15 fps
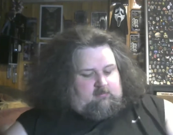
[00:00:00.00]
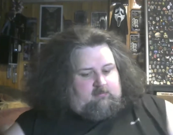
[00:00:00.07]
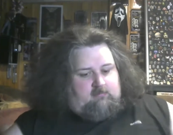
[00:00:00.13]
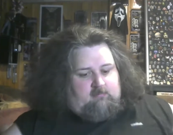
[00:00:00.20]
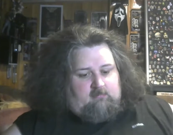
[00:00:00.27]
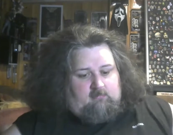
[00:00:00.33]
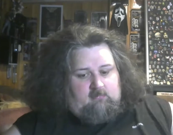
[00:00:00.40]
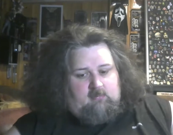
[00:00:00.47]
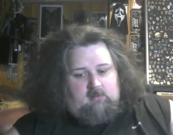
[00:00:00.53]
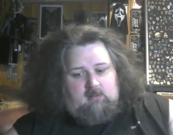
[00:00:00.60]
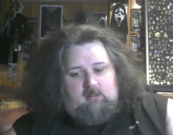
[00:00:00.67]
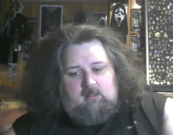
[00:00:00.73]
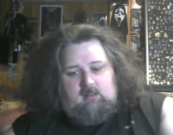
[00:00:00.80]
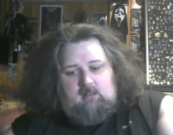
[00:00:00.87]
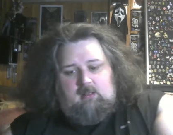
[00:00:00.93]

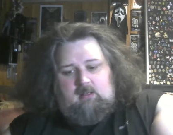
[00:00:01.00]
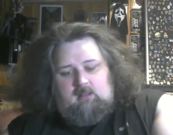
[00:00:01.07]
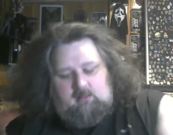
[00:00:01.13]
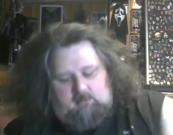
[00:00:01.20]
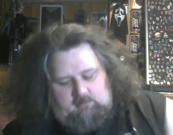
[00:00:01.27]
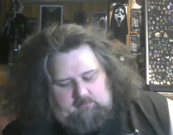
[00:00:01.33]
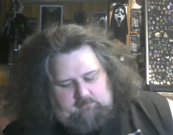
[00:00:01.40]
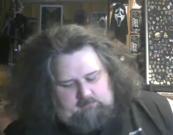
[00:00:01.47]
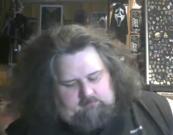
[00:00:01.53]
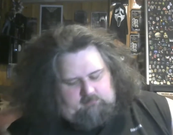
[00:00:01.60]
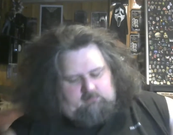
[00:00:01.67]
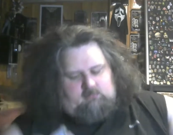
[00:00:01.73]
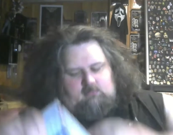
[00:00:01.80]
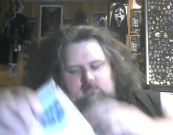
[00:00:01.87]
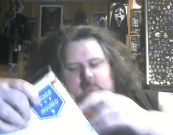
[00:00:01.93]

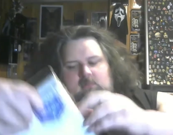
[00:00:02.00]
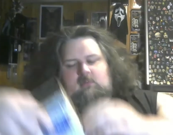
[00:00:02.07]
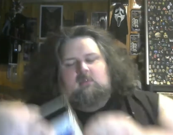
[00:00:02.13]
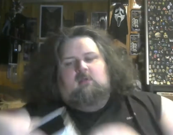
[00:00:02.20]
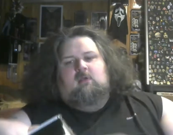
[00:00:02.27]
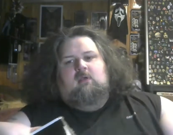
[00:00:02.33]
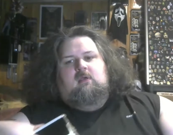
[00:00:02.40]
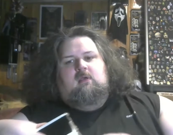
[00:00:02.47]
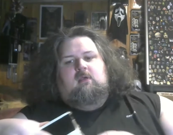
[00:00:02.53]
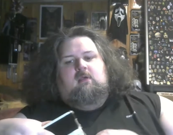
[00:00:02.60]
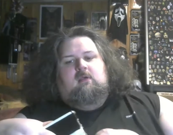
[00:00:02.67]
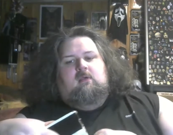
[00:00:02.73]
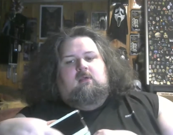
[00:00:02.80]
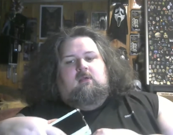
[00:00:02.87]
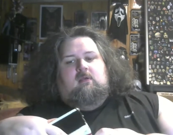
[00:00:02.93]

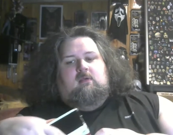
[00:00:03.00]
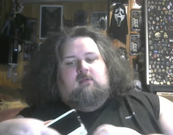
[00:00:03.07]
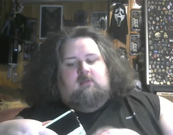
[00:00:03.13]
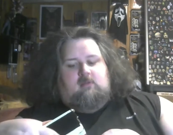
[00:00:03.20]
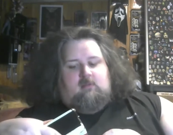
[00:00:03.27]
(no one is talking)